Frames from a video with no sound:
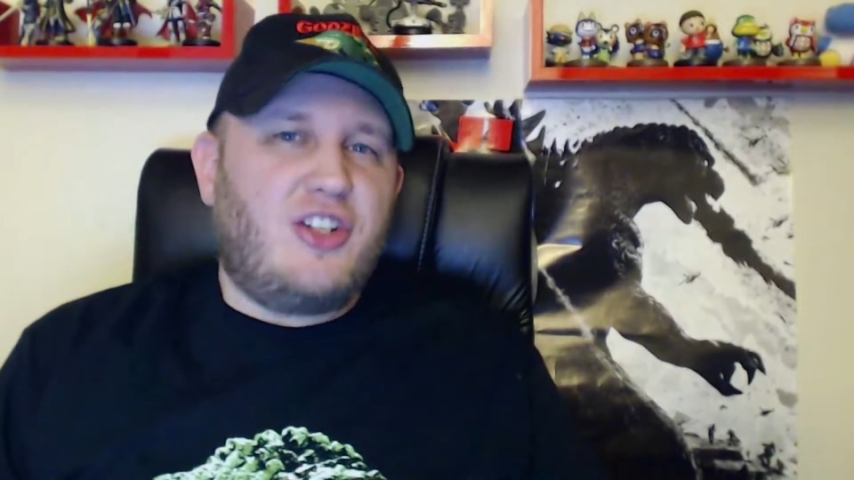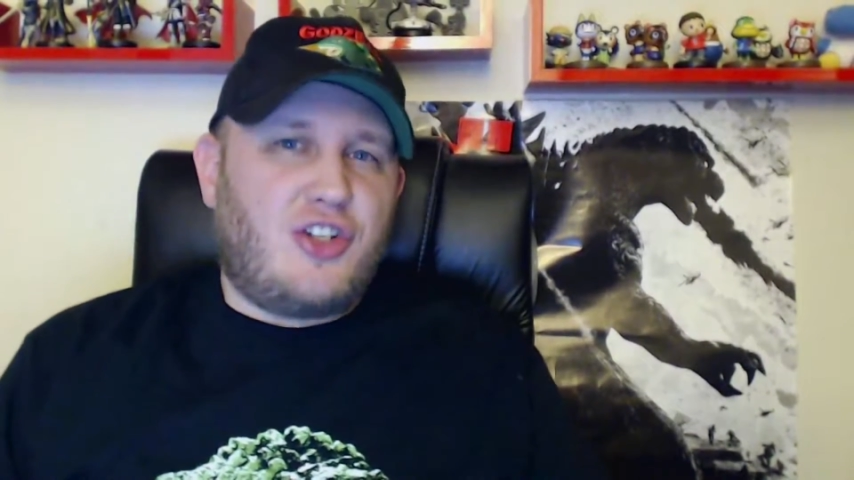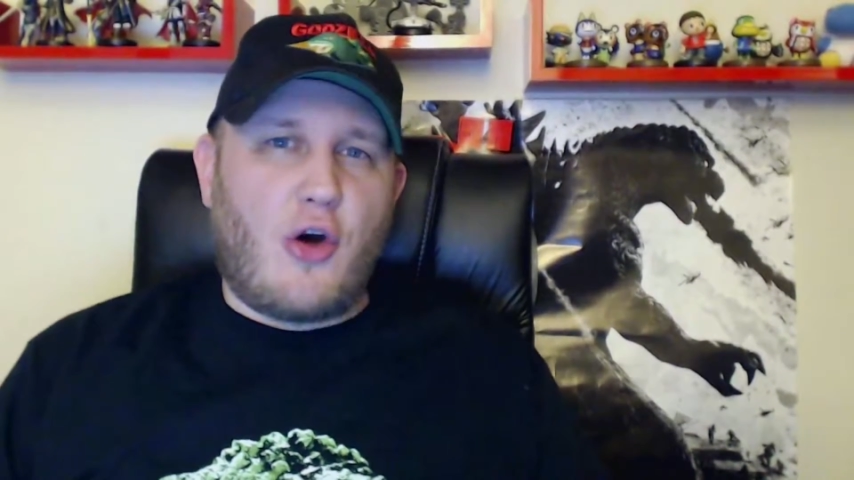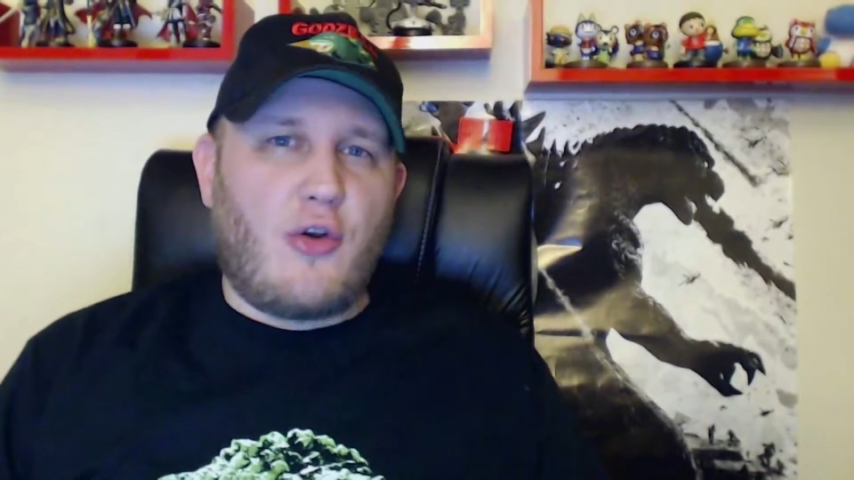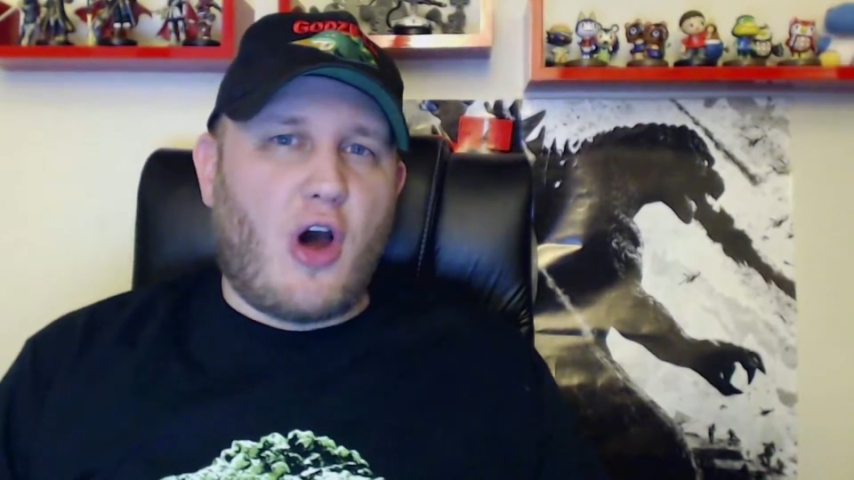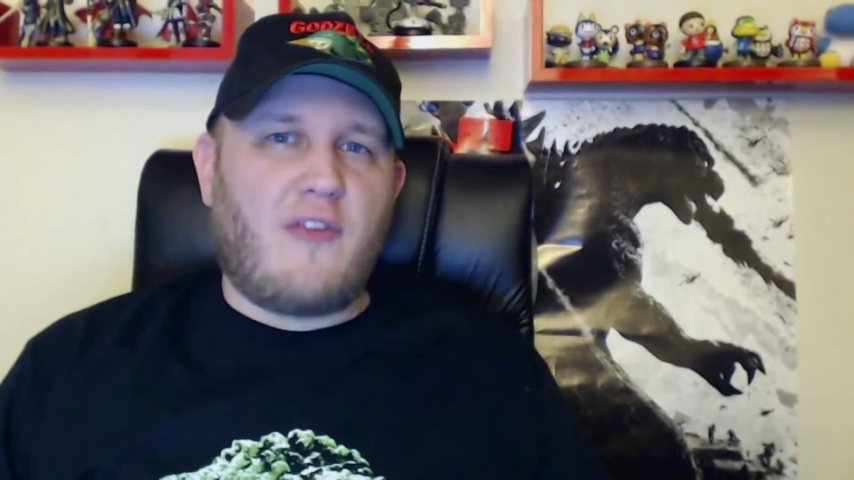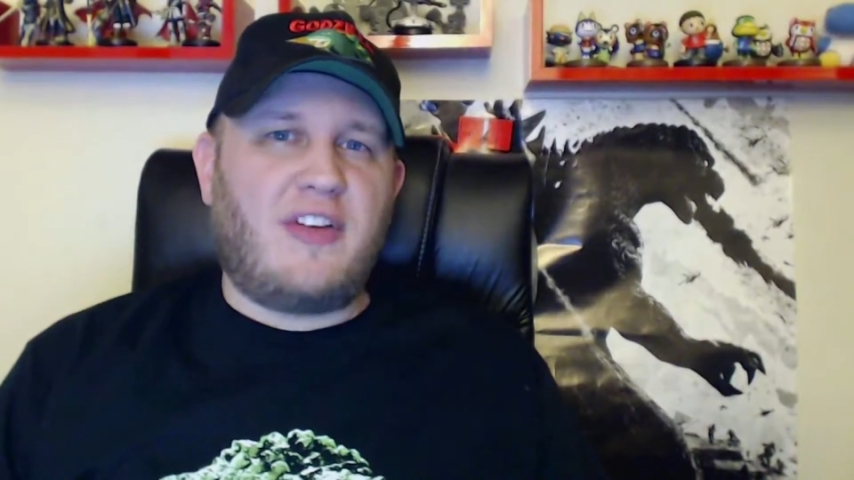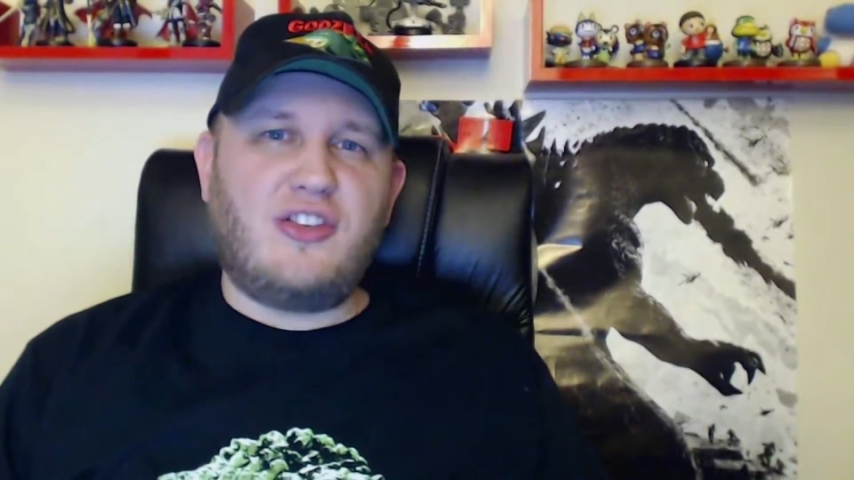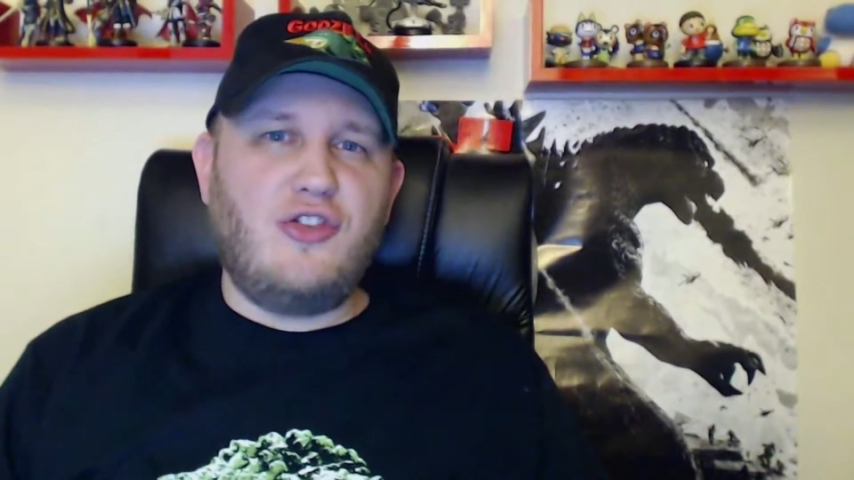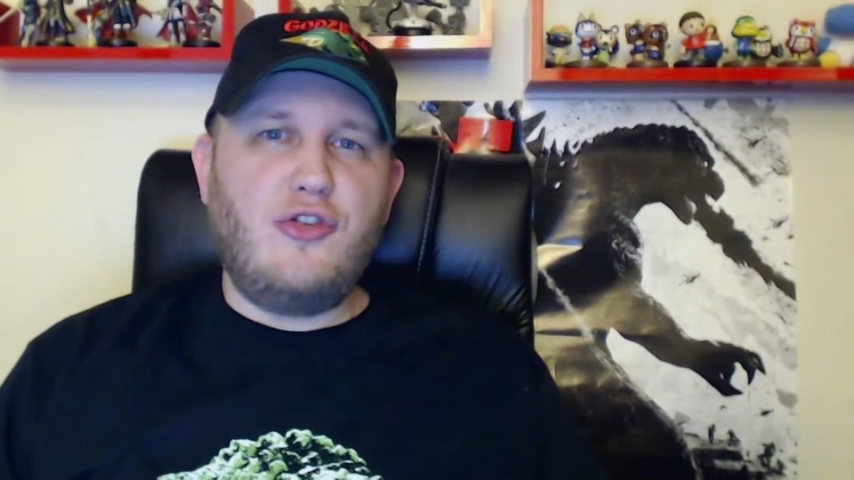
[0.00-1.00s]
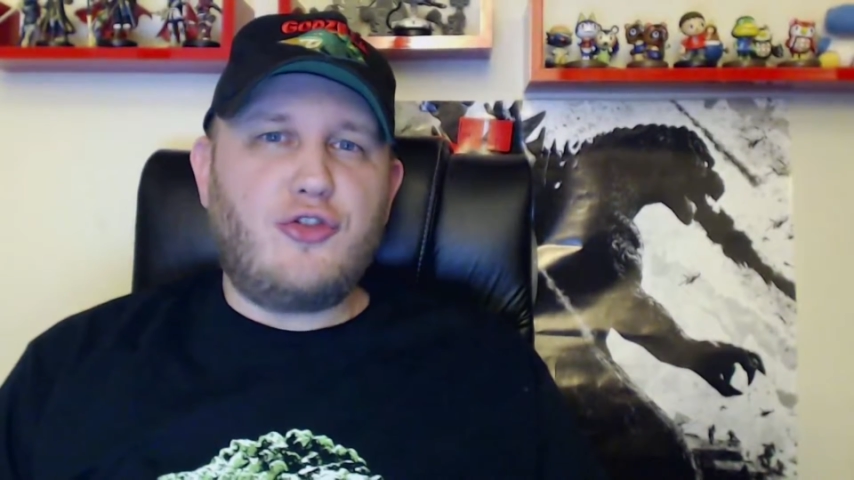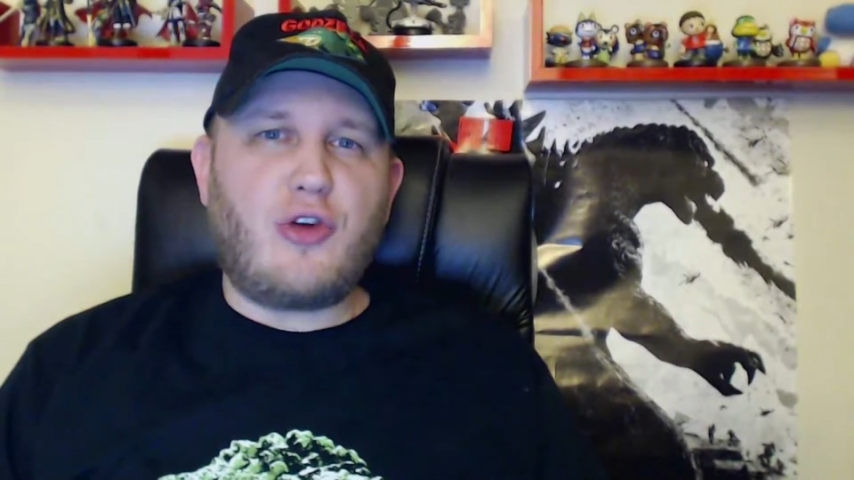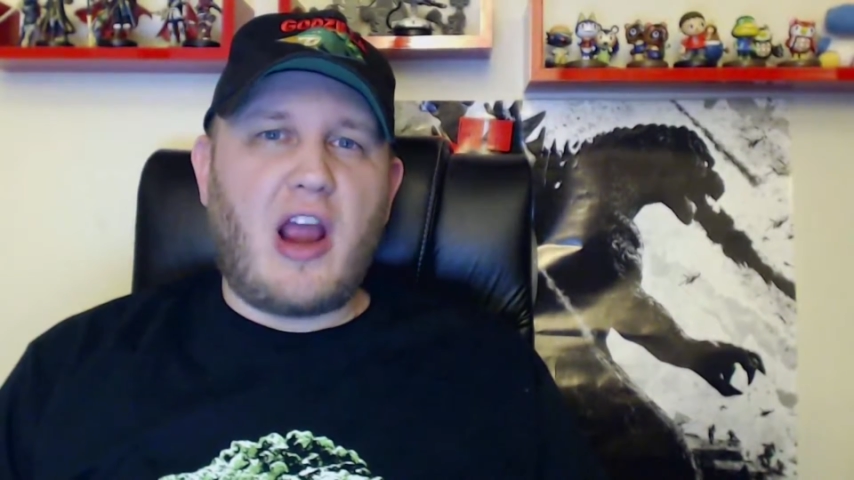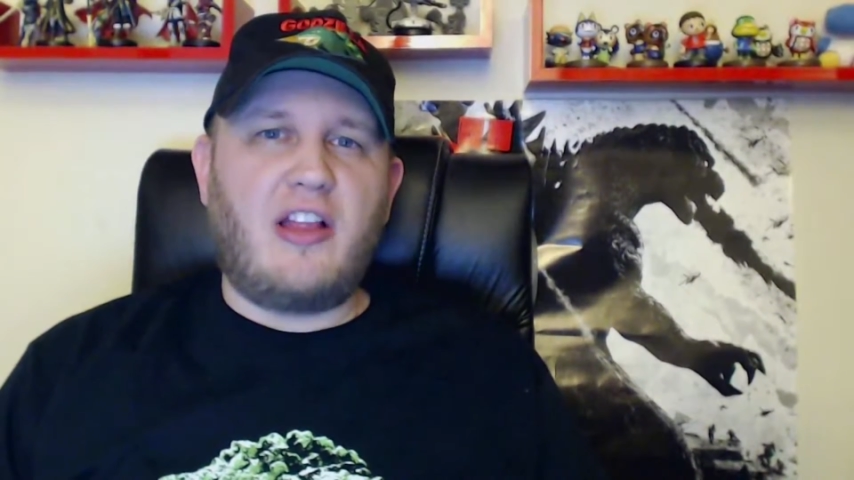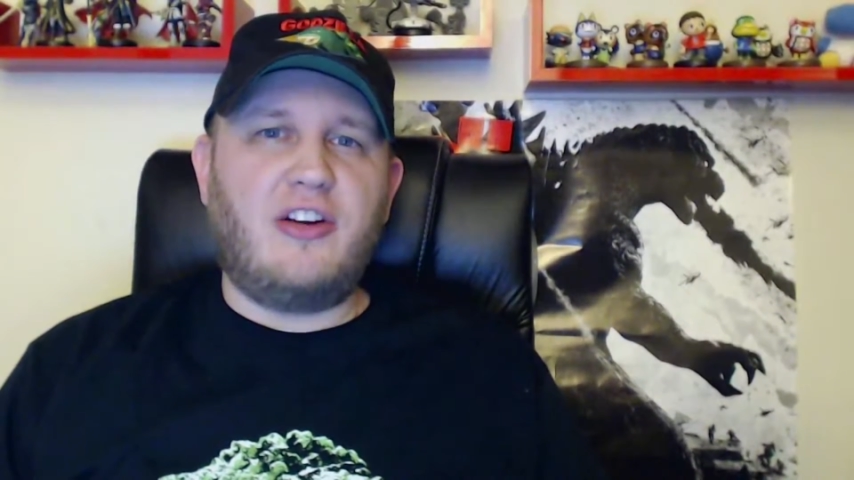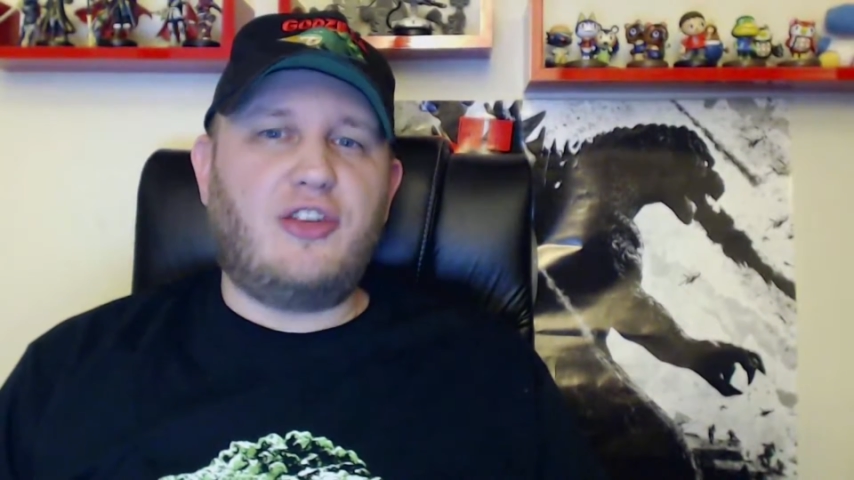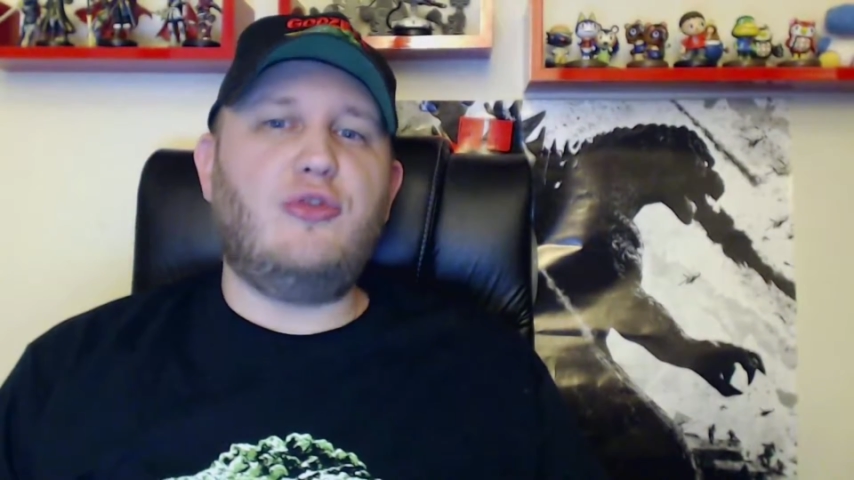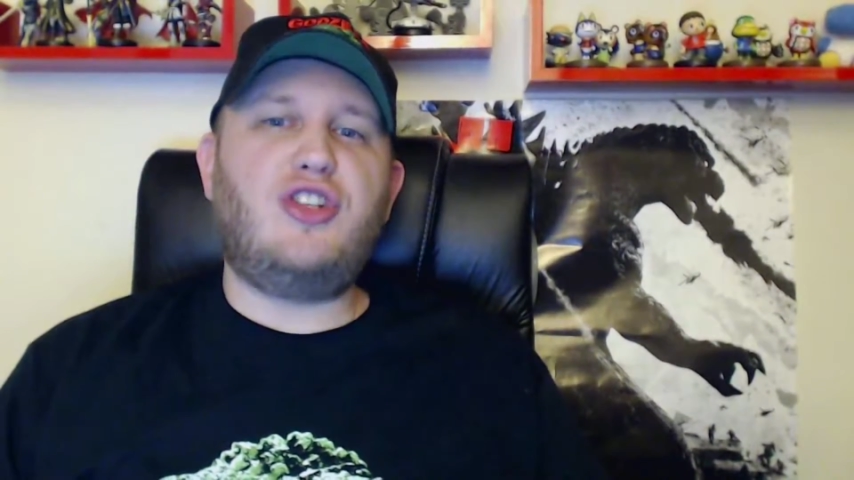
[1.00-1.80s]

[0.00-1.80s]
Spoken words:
showed off its new trailer to